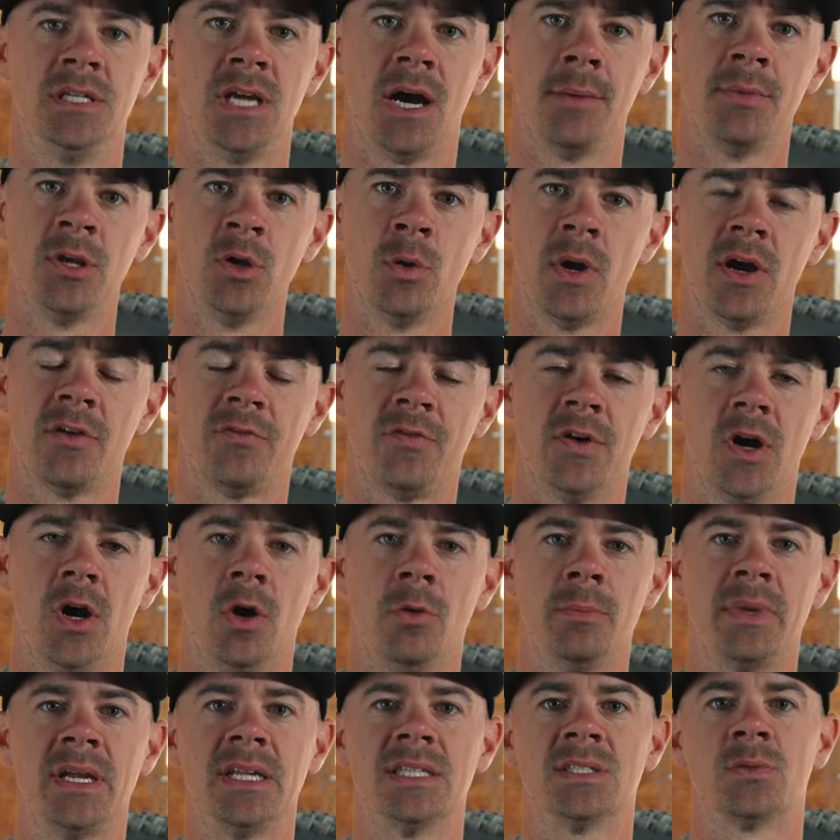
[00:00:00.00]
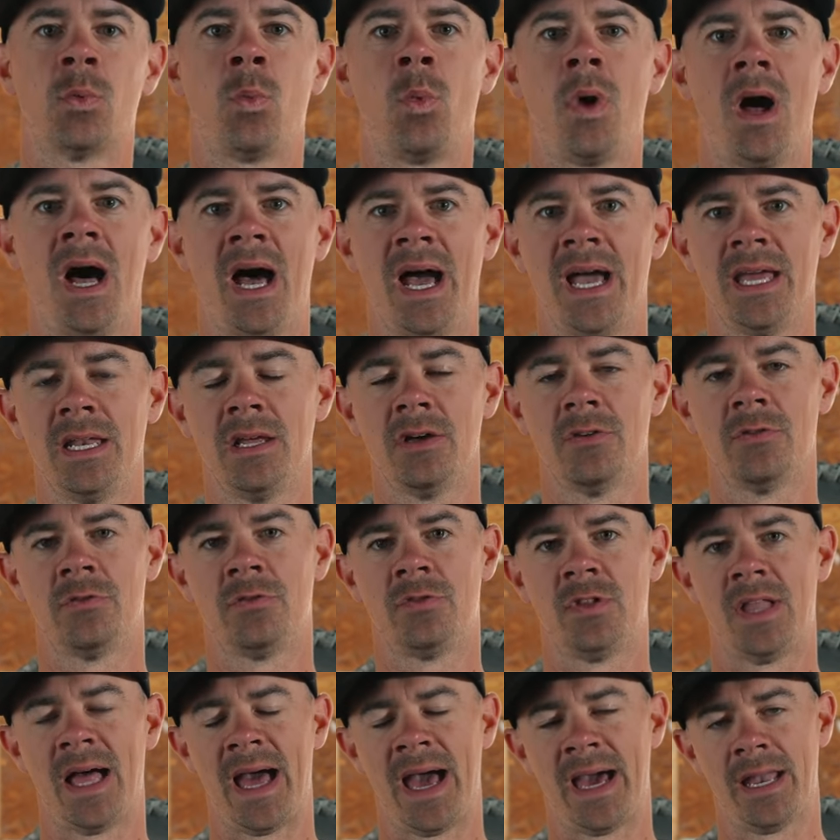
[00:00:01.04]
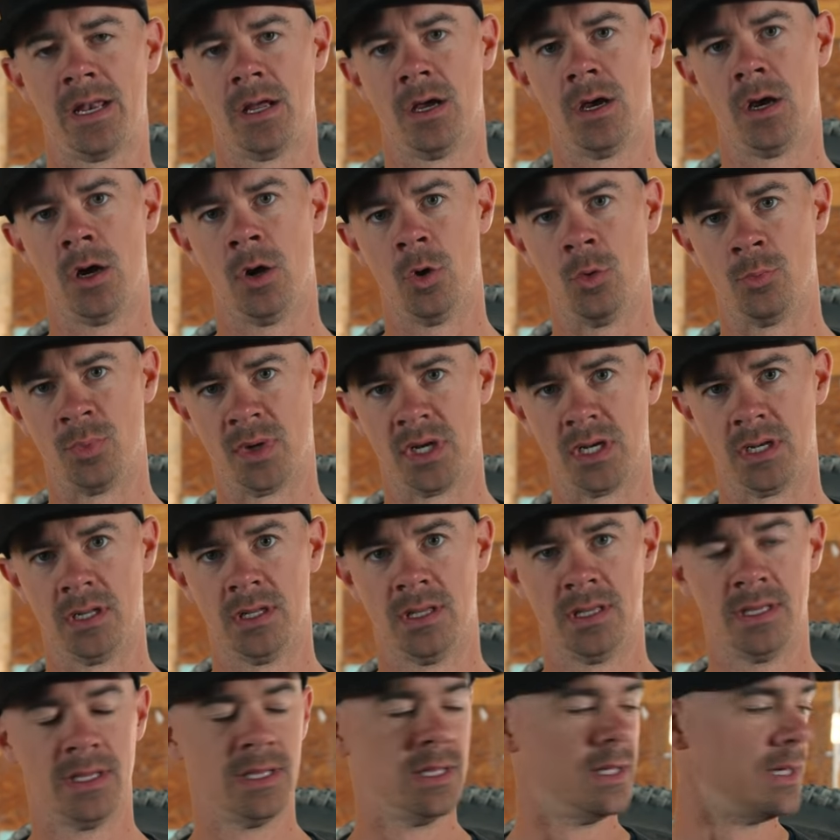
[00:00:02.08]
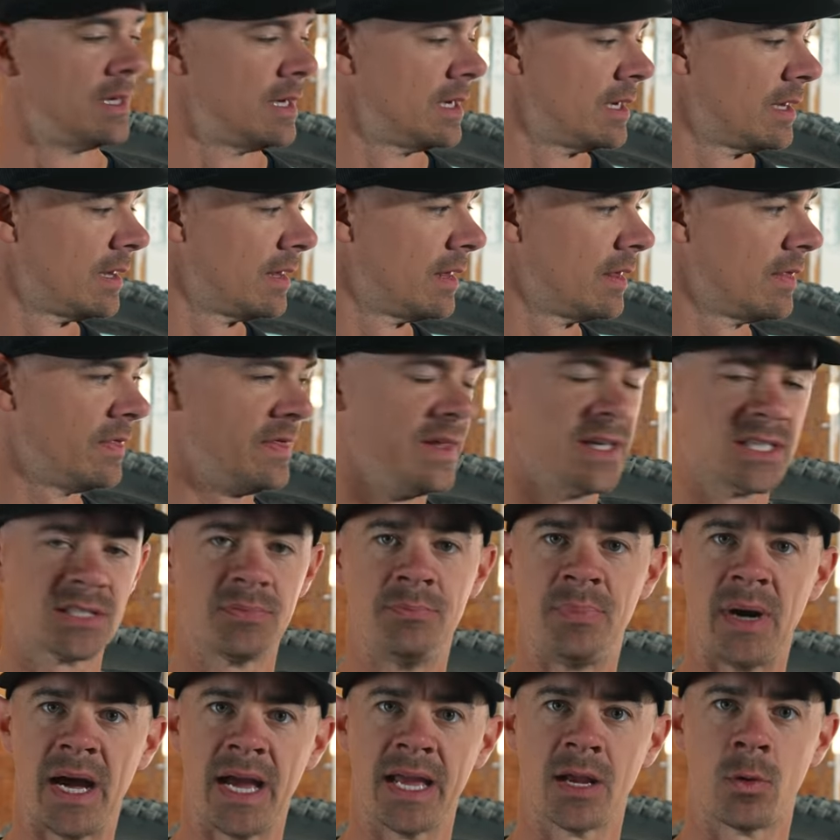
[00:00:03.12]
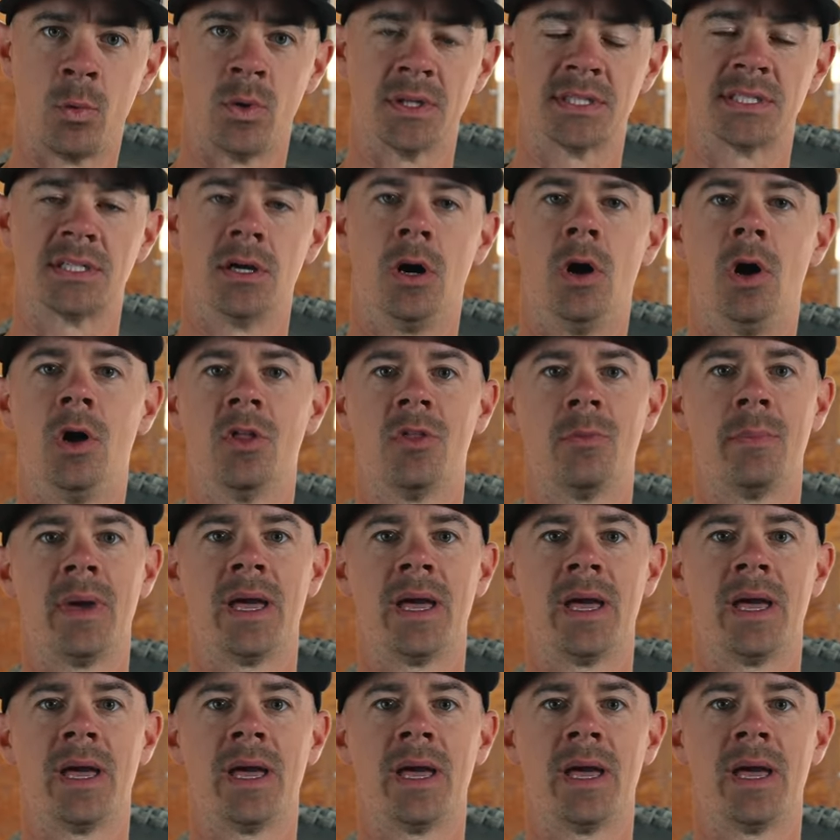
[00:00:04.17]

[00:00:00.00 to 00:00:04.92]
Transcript: WFO means wide, flat, open. This bike wants to haul the